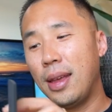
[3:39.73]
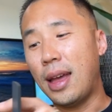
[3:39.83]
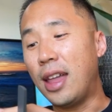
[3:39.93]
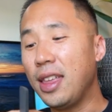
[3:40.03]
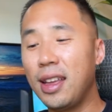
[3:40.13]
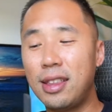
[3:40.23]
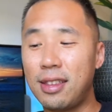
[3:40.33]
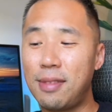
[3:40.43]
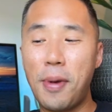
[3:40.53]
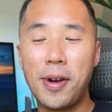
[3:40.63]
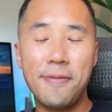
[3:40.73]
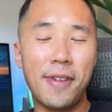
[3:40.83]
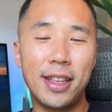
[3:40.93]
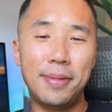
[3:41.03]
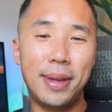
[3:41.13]
I think it's a smart
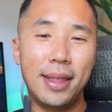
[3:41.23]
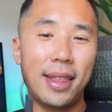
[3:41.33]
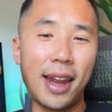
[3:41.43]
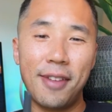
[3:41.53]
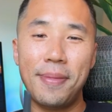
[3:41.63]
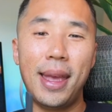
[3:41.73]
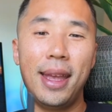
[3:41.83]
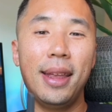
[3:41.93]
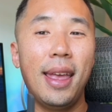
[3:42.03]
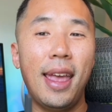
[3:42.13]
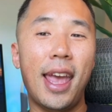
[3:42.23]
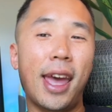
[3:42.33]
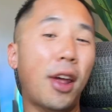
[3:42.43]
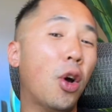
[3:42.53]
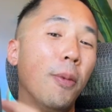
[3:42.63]
investment that I've made, and
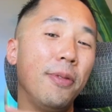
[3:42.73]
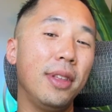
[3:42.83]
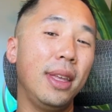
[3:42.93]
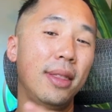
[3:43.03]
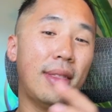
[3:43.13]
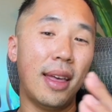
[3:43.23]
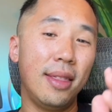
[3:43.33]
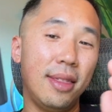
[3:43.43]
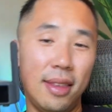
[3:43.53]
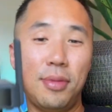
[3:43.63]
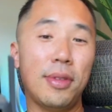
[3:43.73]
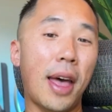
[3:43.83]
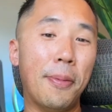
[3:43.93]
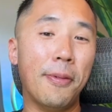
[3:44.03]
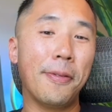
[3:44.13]
hopefully that this was
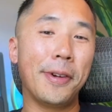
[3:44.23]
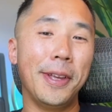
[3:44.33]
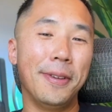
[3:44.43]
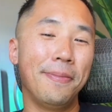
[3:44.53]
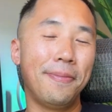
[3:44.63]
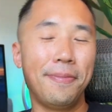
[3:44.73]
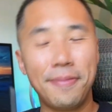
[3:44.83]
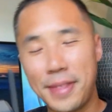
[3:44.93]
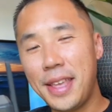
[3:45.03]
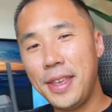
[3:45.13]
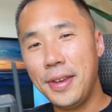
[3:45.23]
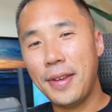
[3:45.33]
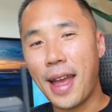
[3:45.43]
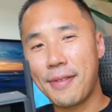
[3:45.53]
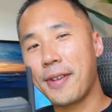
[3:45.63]
helpful for you. Thank you, and
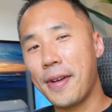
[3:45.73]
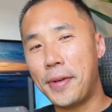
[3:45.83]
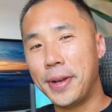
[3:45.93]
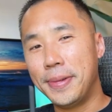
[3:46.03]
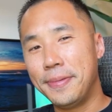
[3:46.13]
have a great one.